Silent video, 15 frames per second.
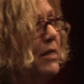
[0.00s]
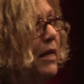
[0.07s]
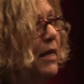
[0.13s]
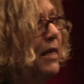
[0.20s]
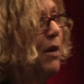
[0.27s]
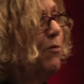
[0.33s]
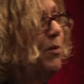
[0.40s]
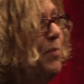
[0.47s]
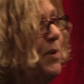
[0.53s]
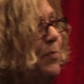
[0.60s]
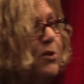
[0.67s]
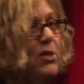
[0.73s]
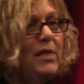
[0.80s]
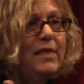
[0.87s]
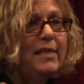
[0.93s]
study that when
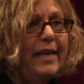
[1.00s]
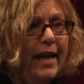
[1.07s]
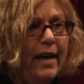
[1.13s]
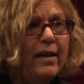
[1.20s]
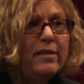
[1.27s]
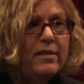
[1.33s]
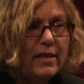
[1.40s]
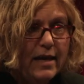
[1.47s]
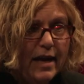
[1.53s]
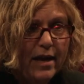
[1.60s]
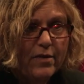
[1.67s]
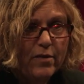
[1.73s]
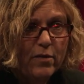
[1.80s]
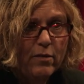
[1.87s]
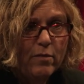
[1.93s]
people sing
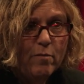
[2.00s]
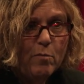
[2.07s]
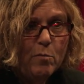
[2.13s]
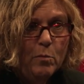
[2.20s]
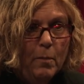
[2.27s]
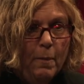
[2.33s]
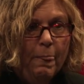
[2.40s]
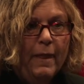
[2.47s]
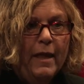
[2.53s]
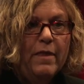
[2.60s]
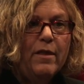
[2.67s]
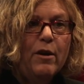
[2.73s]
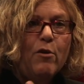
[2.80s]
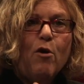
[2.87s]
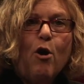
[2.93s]
together,
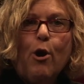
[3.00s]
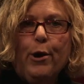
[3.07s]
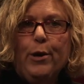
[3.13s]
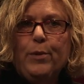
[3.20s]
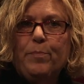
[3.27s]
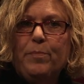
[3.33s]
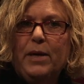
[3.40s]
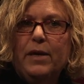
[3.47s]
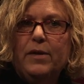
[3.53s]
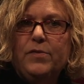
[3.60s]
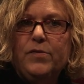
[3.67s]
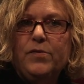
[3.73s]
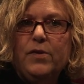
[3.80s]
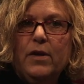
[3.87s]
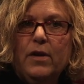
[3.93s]
their
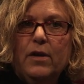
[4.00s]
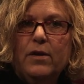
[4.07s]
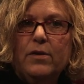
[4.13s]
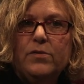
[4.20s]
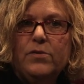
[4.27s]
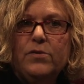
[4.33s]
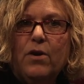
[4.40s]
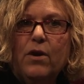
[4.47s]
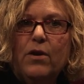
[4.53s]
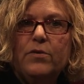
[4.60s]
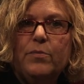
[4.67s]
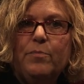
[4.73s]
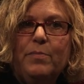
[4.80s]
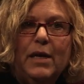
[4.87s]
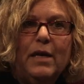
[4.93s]
heartbeats
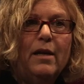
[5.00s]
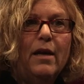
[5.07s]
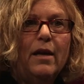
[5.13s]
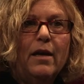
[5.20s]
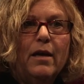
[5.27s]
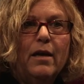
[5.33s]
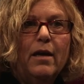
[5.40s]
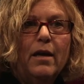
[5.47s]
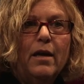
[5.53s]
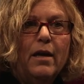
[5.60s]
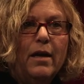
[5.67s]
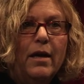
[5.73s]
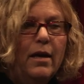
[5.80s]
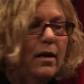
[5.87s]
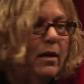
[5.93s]
start beating
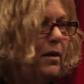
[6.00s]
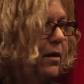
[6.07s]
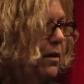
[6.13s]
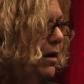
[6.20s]
in